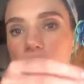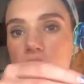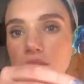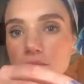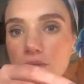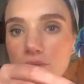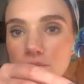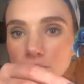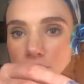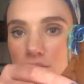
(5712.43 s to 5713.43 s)
There we
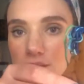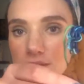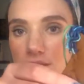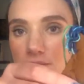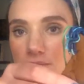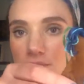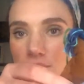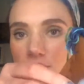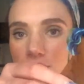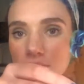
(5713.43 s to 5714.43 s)
go, that's him.
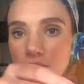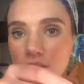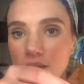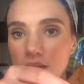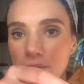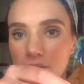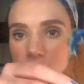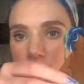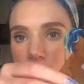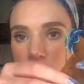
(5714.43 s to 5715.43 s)
I'm going to
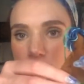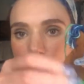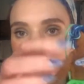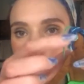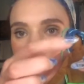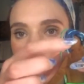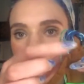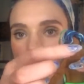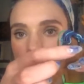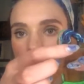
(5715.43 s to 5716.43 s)
stitch on maybe like
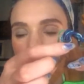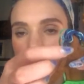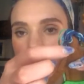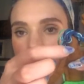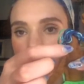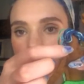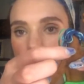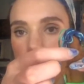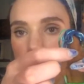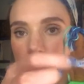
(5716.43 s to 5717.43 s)
eyes and a
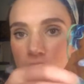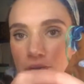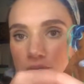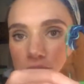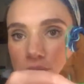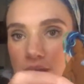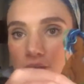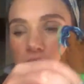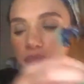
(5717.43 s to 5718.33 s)
nose and a mouth as well.